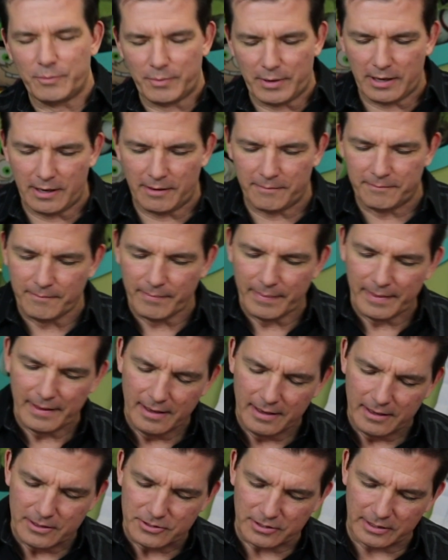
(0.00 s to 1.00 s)
the ball.
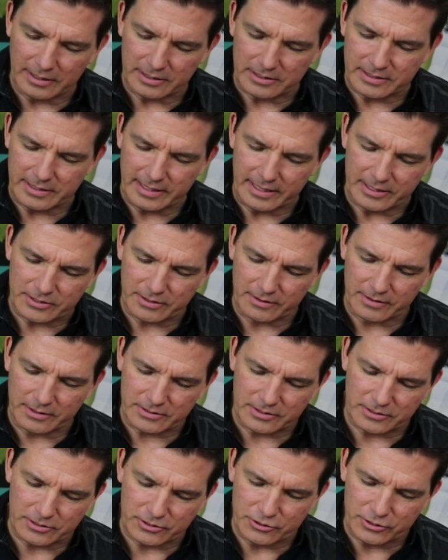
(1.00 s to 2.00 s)
So let's see. So
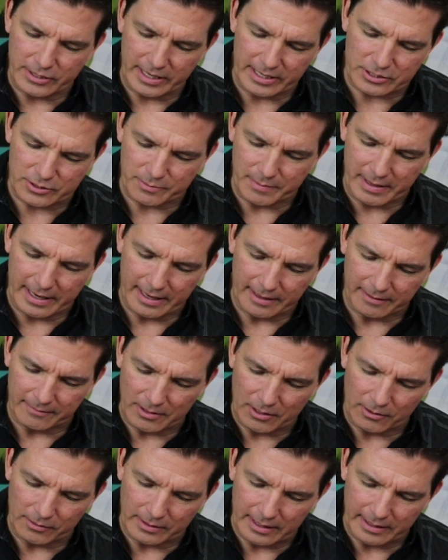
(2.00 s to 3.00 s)
this is Jace man.
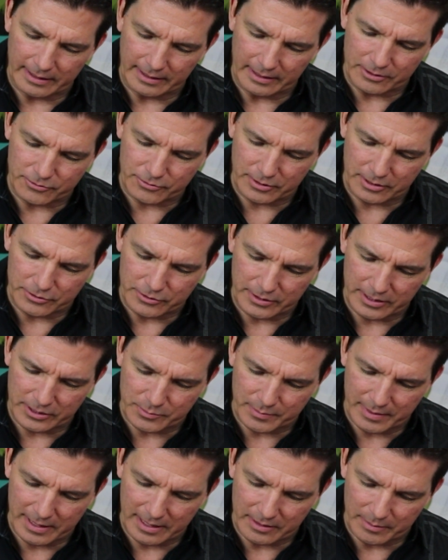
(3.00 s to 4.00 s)
Hold on, I gotta draw
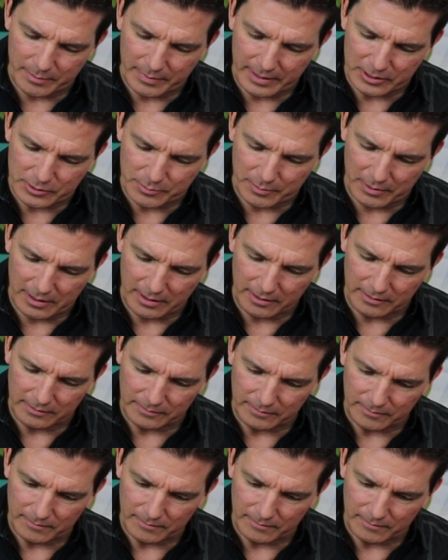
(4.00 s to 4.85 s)
Jace man the baseball.